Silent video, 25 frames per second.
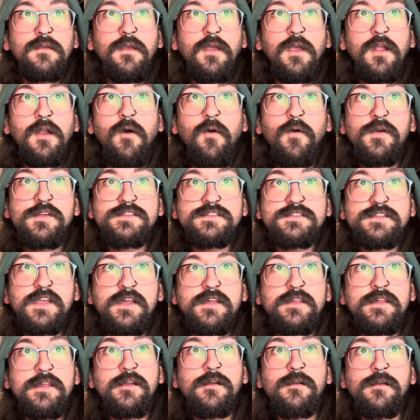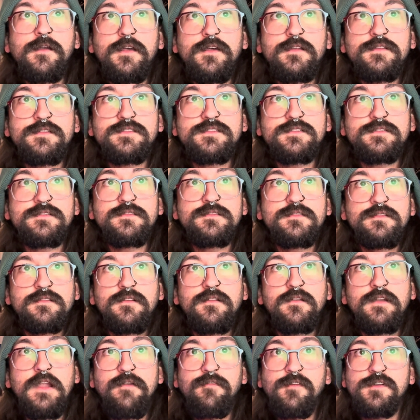And always stay curious.
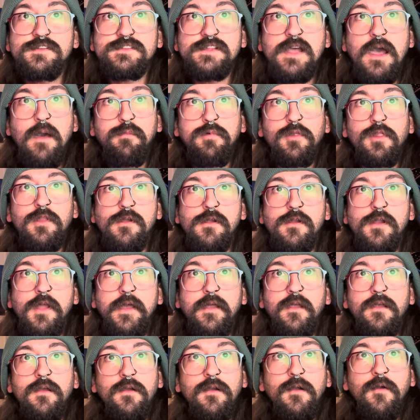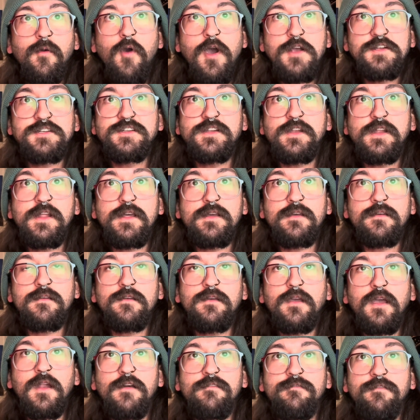Never stop learning, questioning,
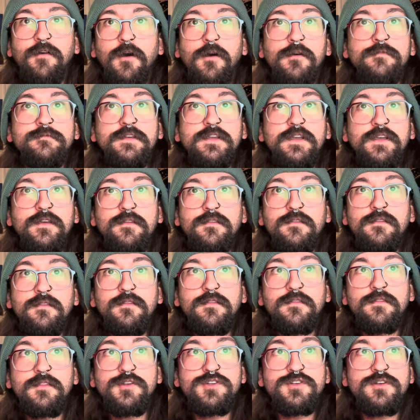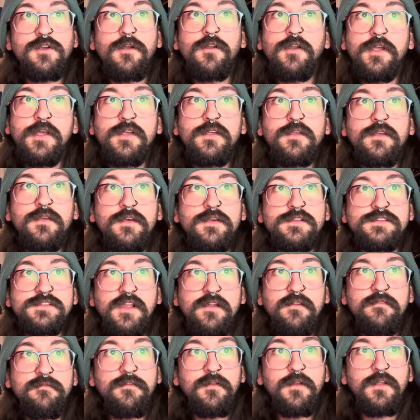and evolving. The journey is
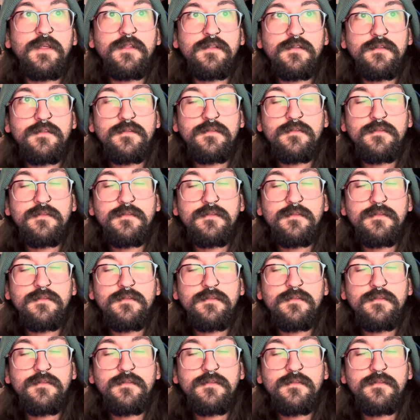infinite.